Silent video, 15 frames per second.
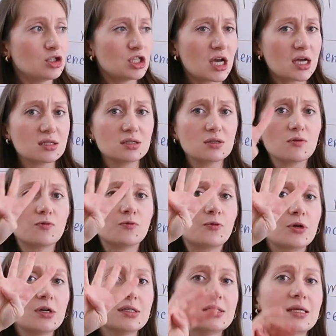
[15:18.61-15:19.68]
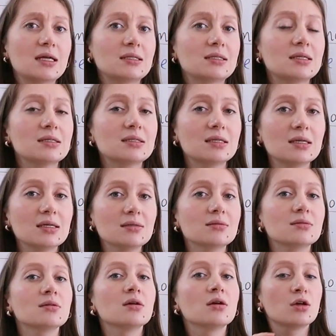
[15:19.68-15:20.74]
Just 4
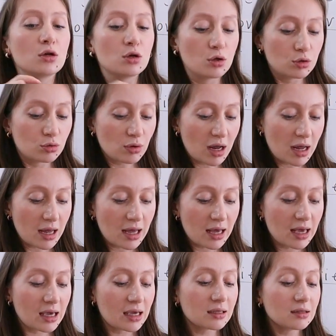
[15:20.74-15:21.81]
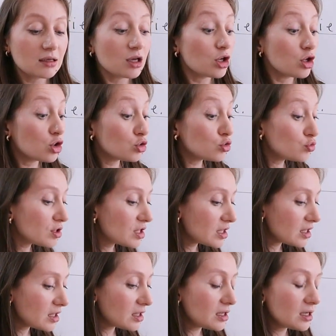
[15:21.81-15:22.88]
sentences, write,
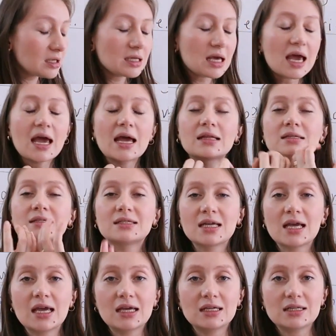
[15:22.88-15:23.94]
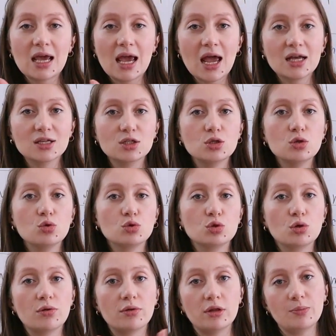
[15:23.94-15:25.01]
read, and say it. As
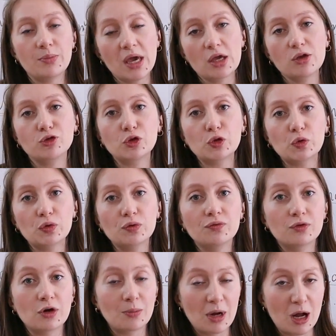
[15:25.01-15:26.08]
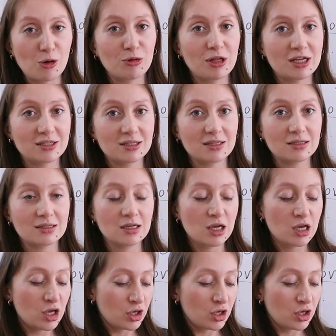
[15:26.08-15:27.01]
usual, the main rule from our lessons.